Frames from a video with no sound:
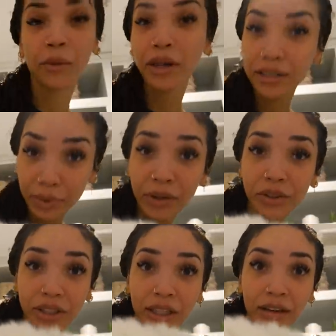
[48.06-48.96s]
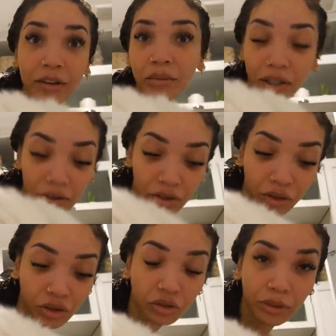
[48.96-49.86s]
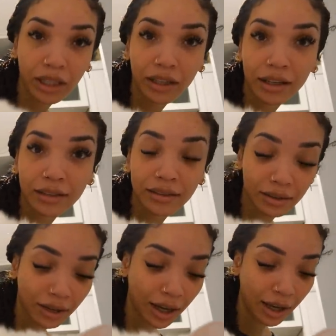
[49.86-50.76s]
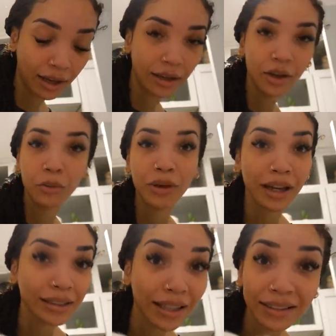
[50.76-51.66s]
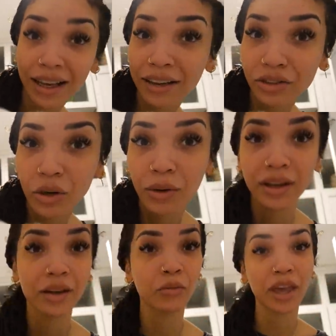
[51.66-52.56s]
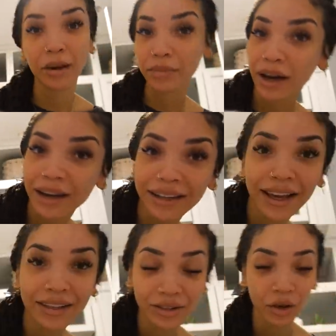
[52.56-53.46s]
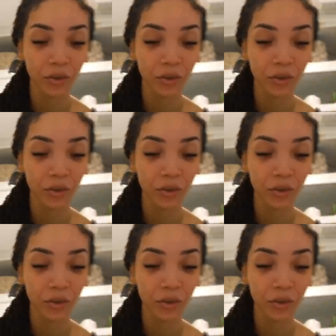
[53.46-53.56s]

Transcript: was posting on my other social medias, okay? We had TikToks going up, we had podcasts going